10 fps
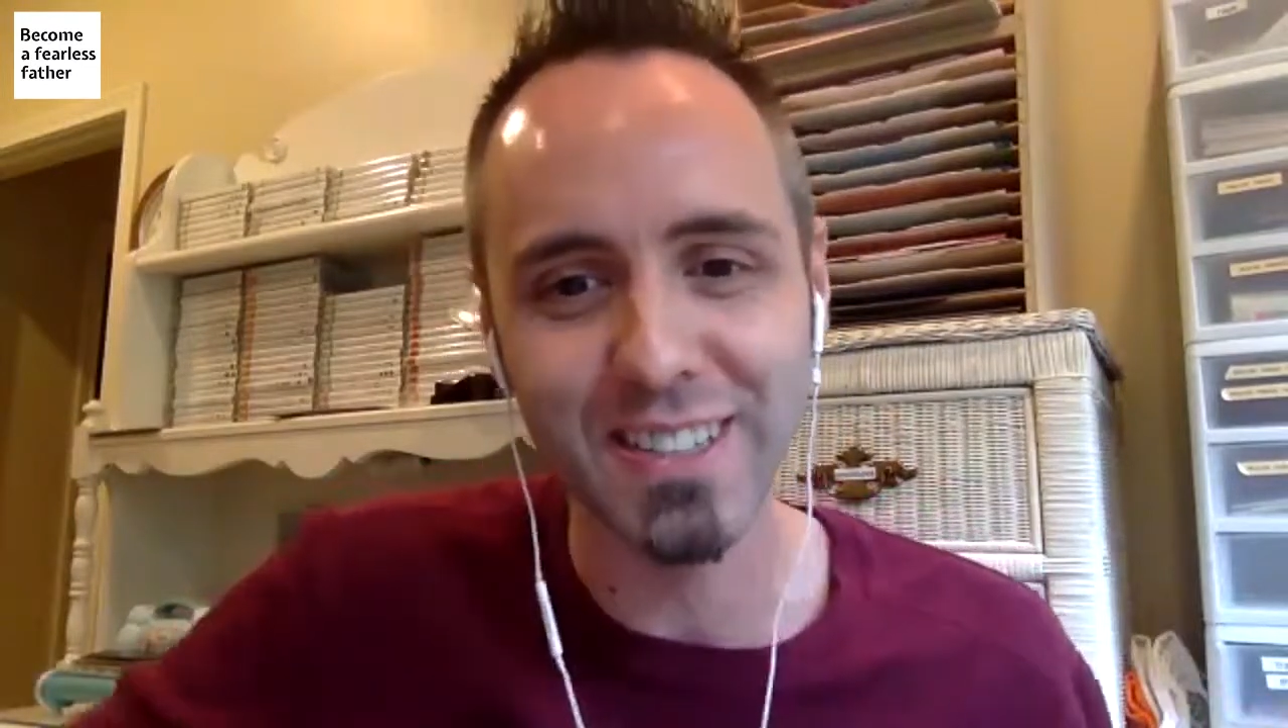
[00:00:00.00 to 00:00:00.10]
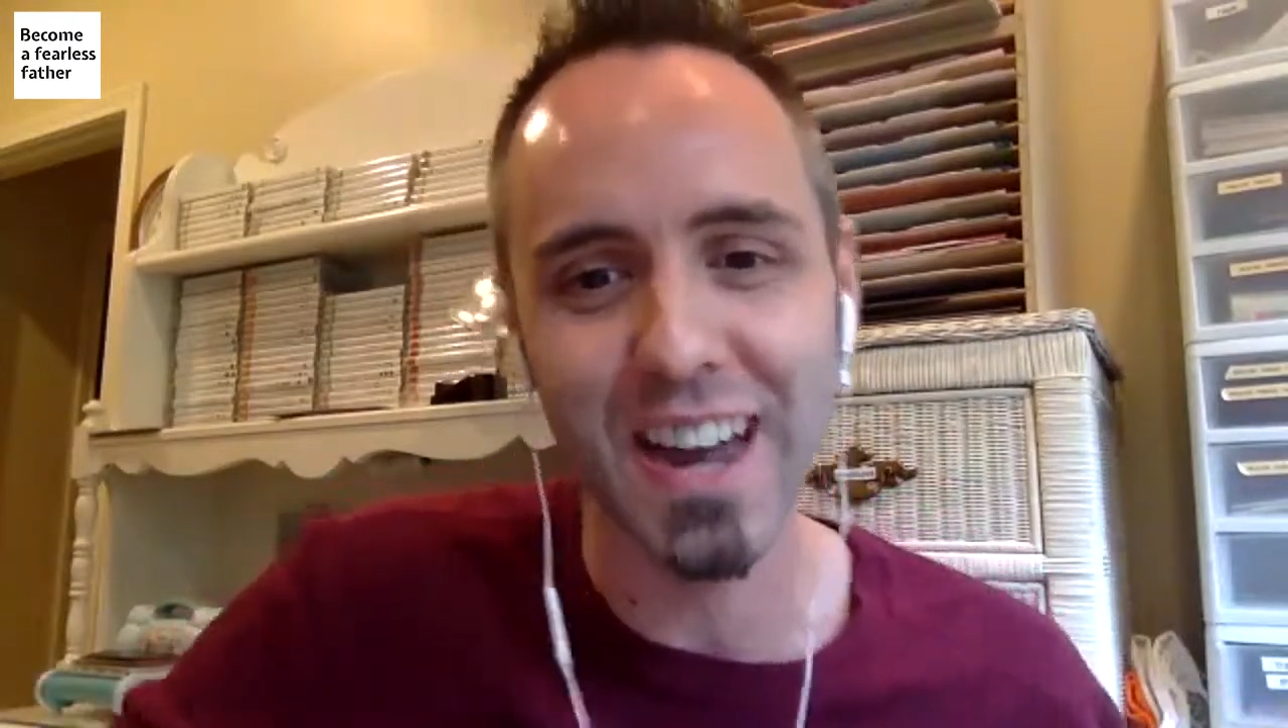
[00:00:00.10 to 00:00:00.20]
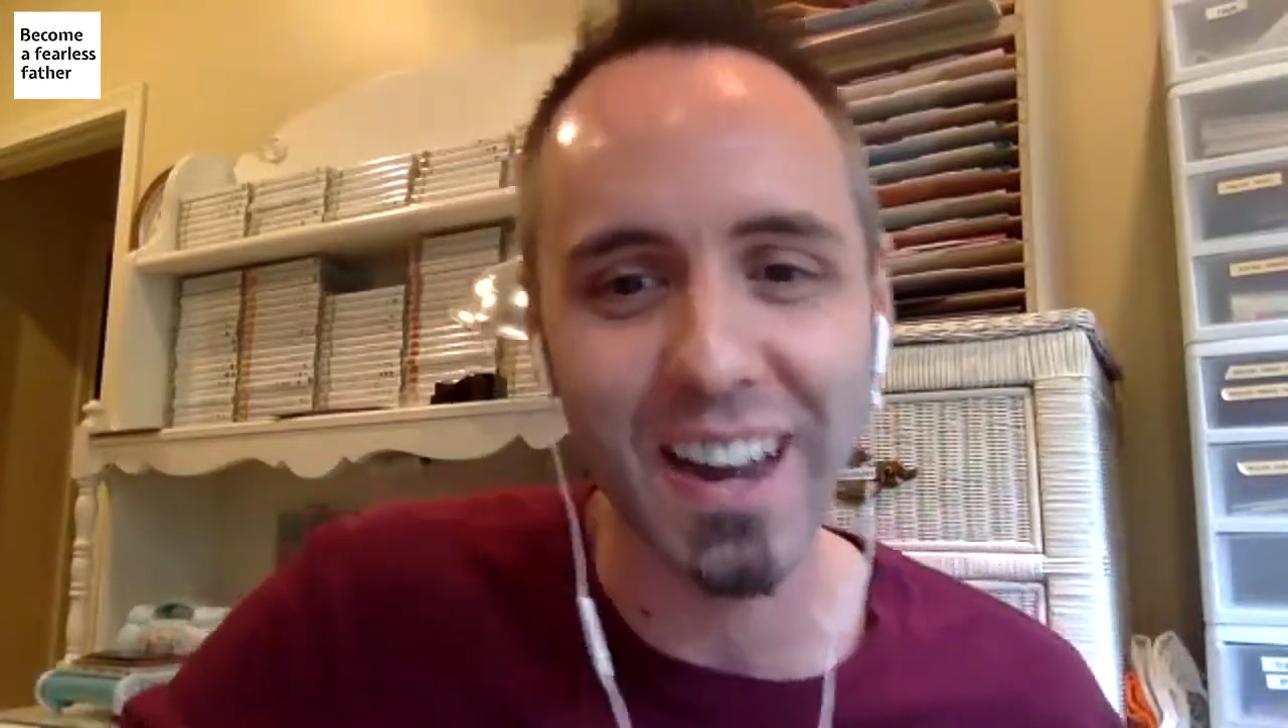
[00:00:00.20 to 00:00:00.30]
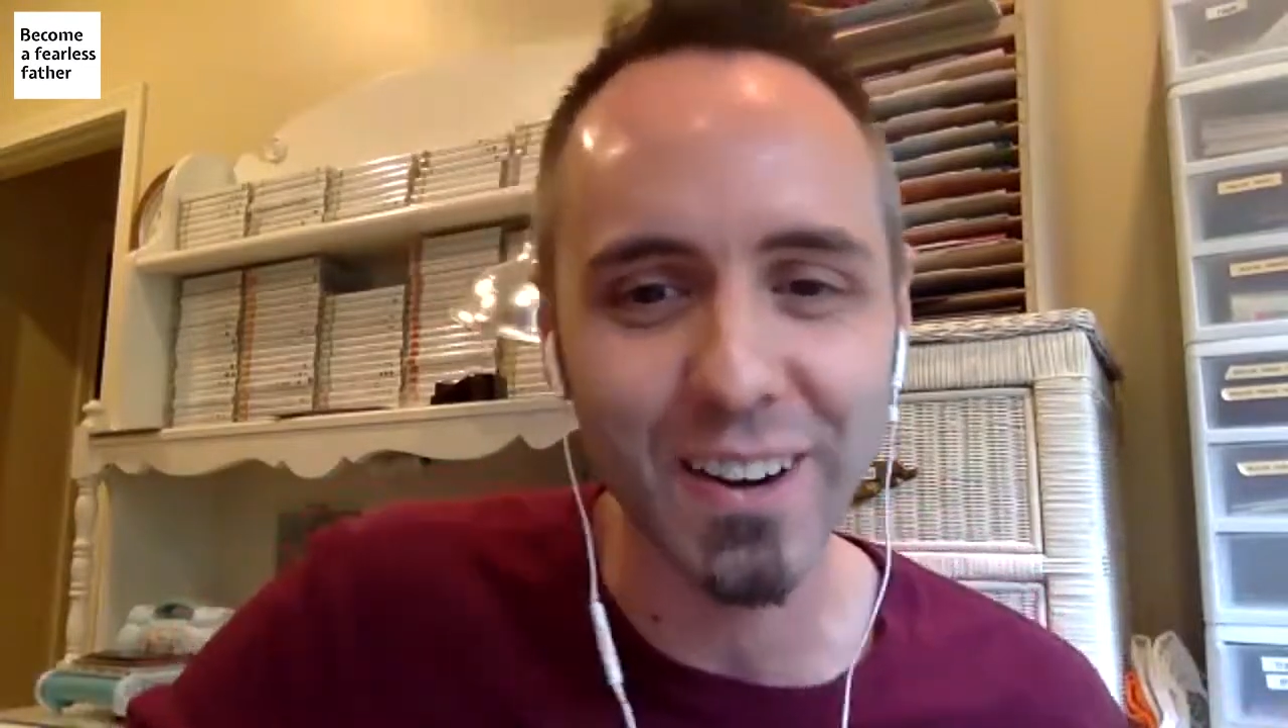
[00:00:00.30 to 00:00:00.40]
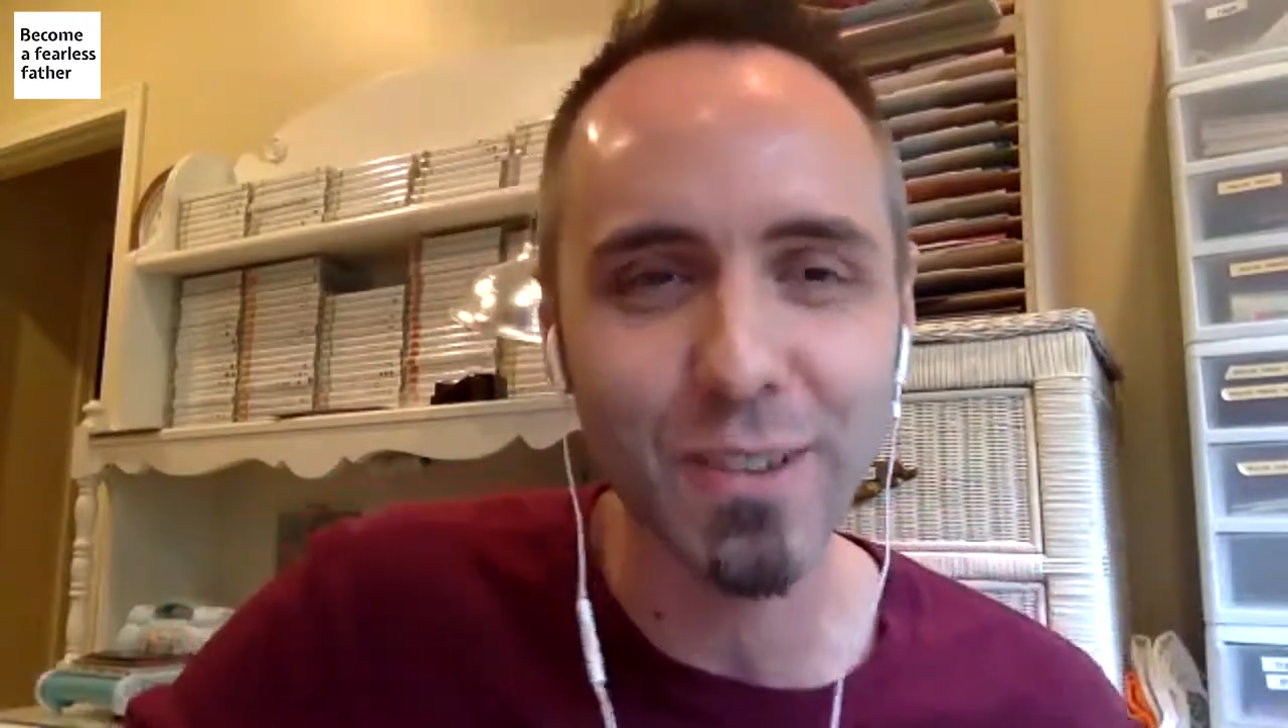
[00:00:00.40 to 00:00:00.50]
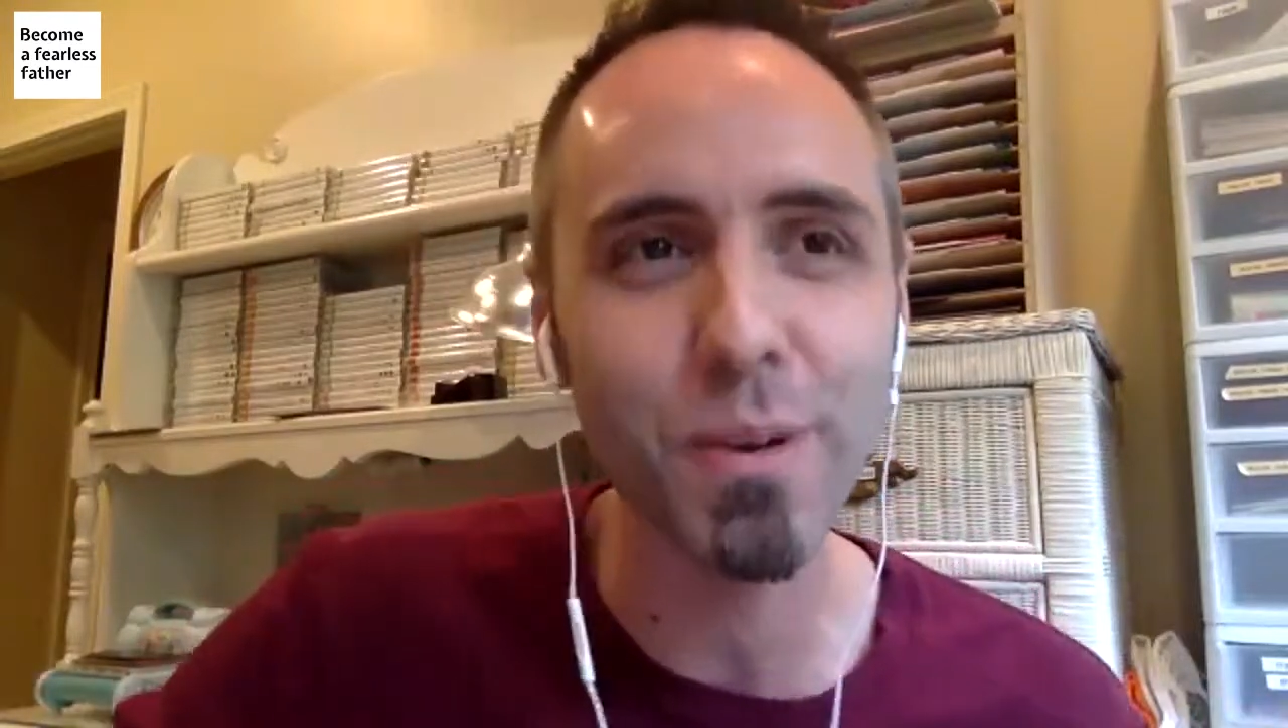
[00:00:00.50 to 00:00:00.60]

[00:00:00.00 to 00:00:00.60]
are tired,